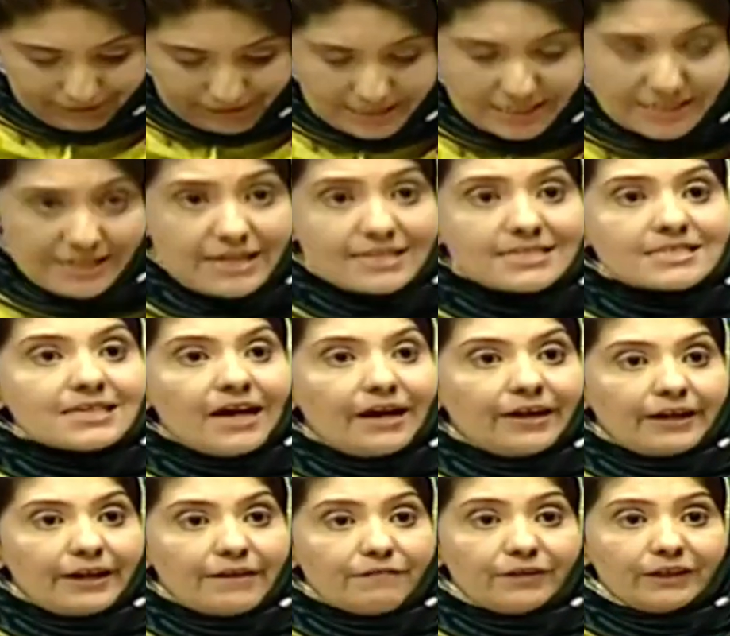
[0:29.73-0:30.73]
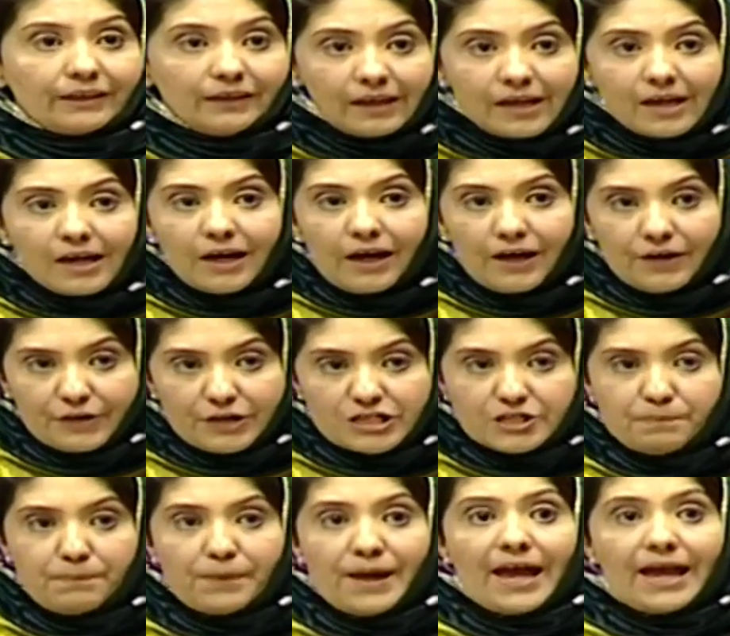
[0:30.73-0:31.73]
sects are given
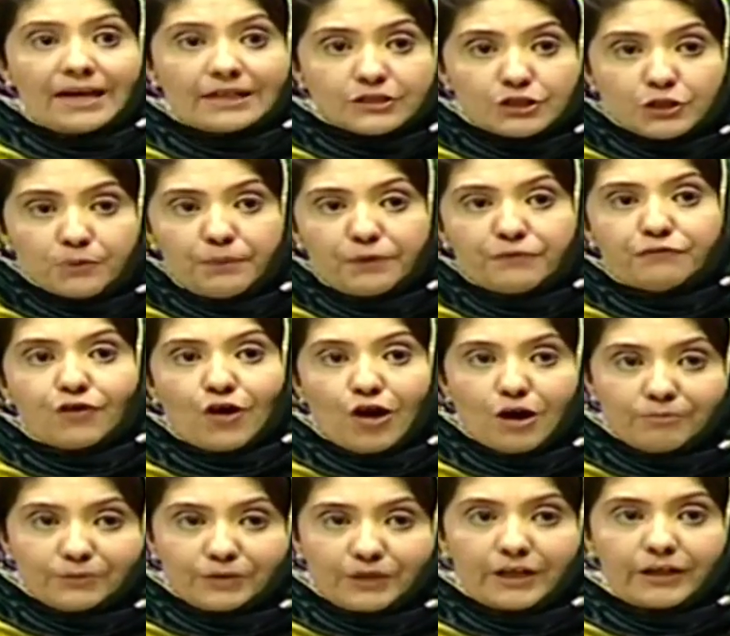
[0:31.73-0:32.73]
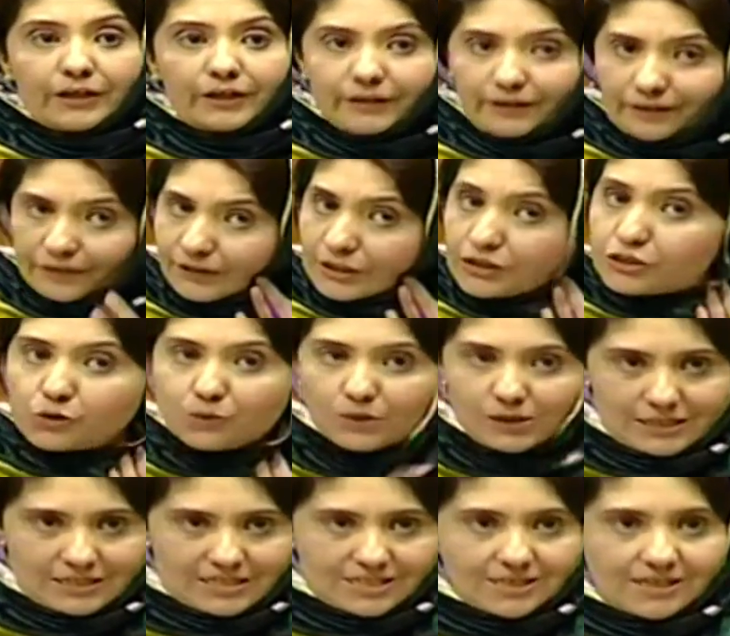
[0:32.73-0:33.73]
respect to perform their
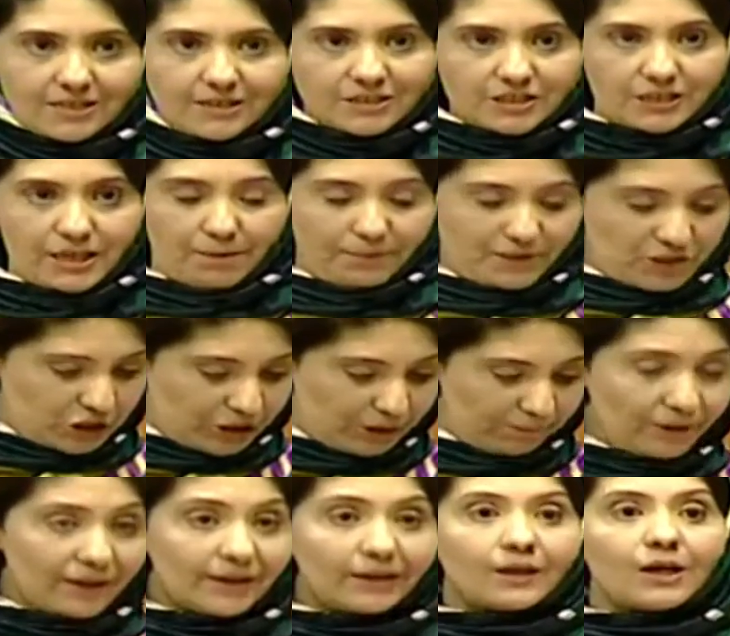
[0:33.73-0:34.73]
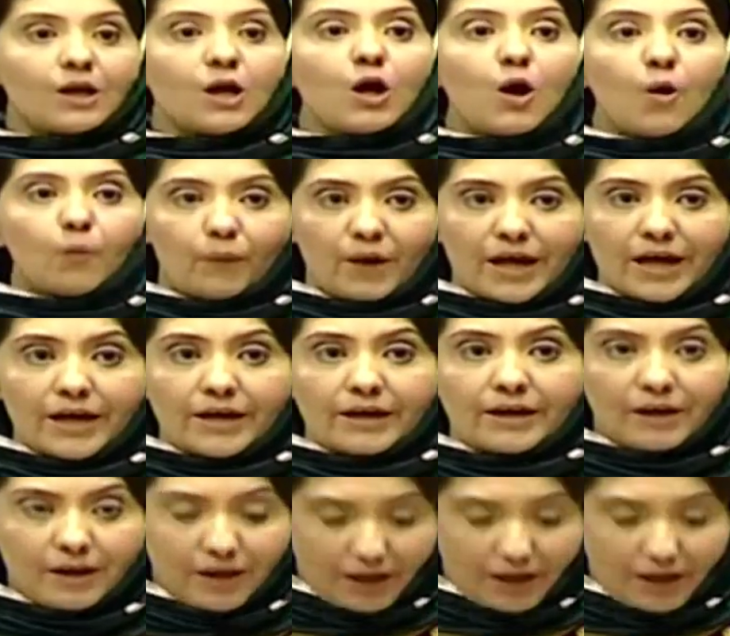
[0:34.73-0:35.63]
rituals, Jinabe Chairman, where